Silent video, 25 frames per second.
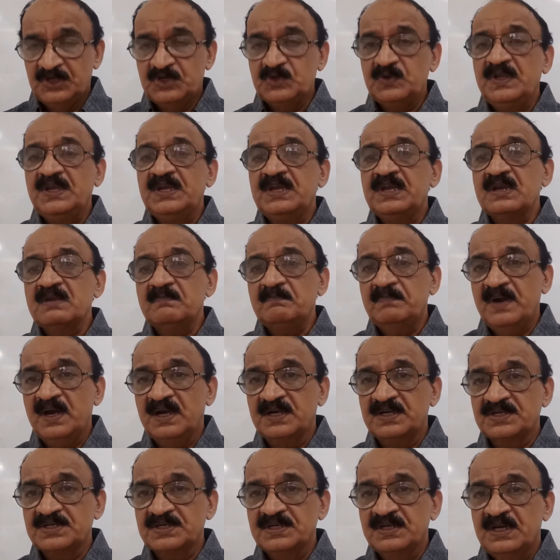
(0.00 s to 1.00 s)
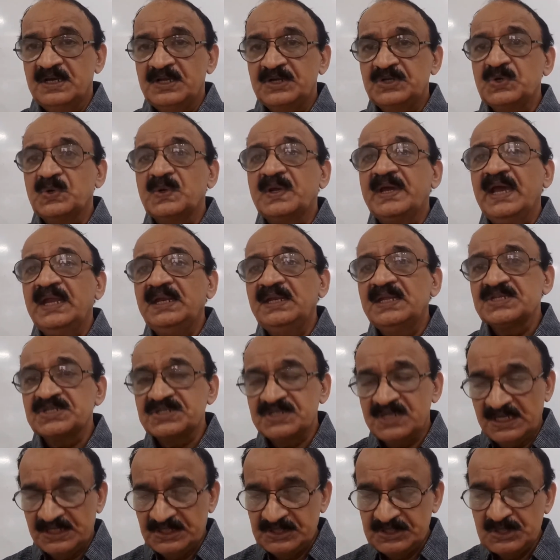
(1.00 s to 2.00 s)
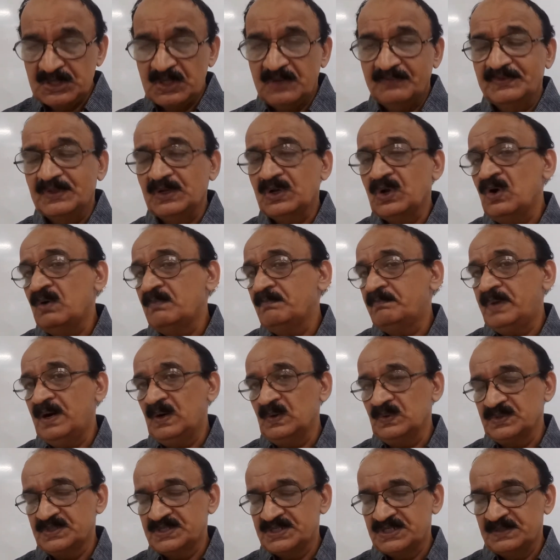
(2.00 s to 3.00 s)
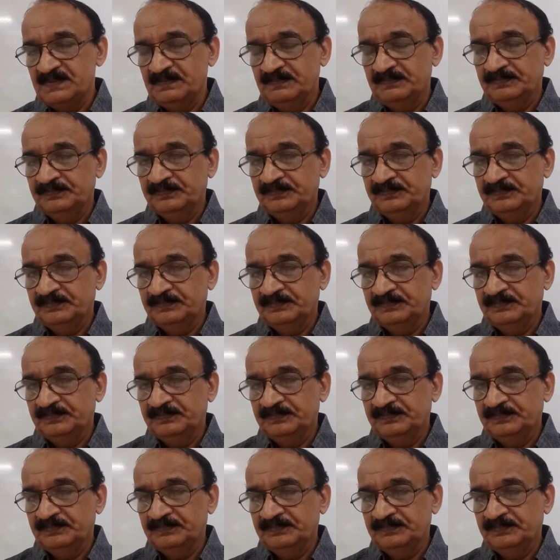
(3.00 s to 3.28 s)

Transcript: to interpret, to get the structure of the compounds.